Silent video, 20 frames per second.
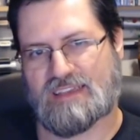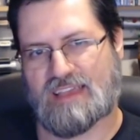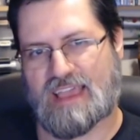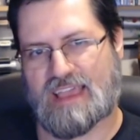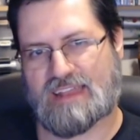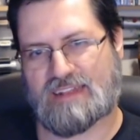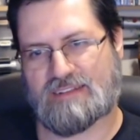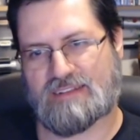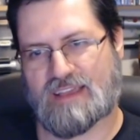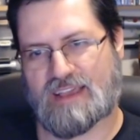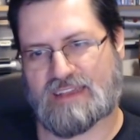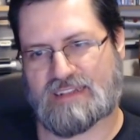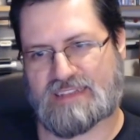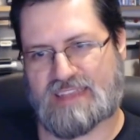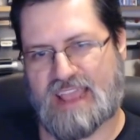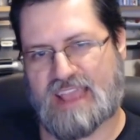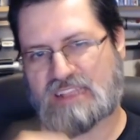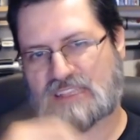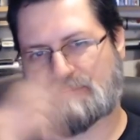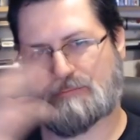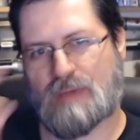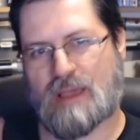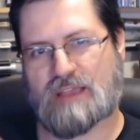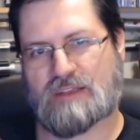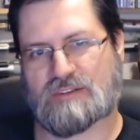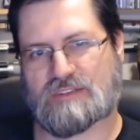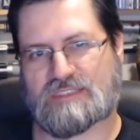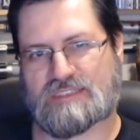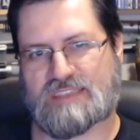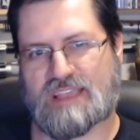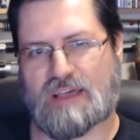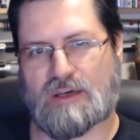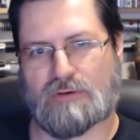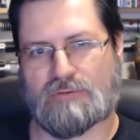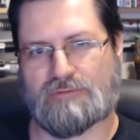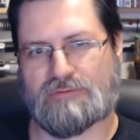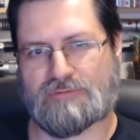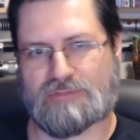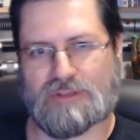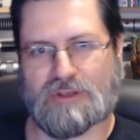And a dance by
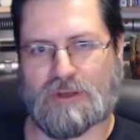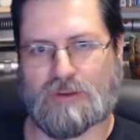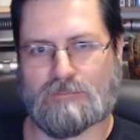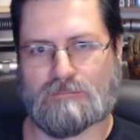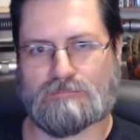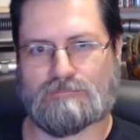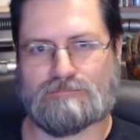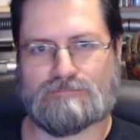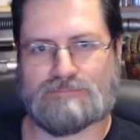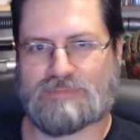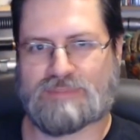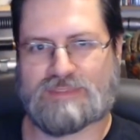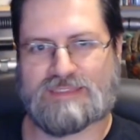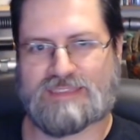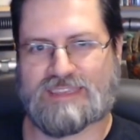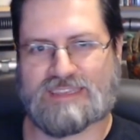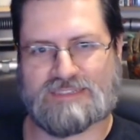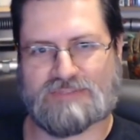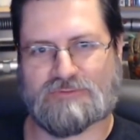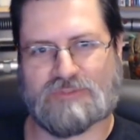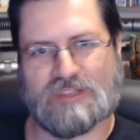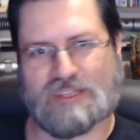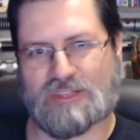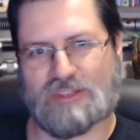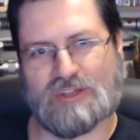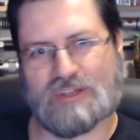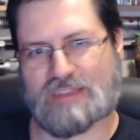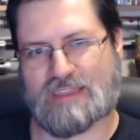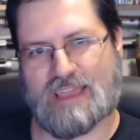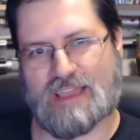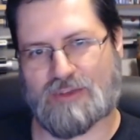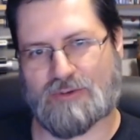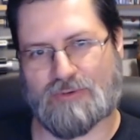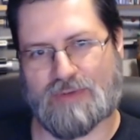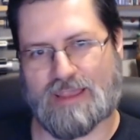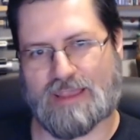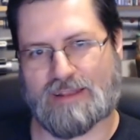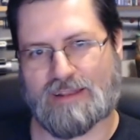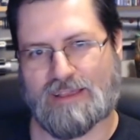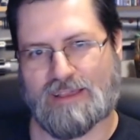yourself, you know, doesn't really look that
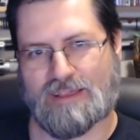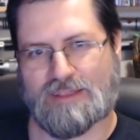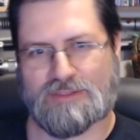great.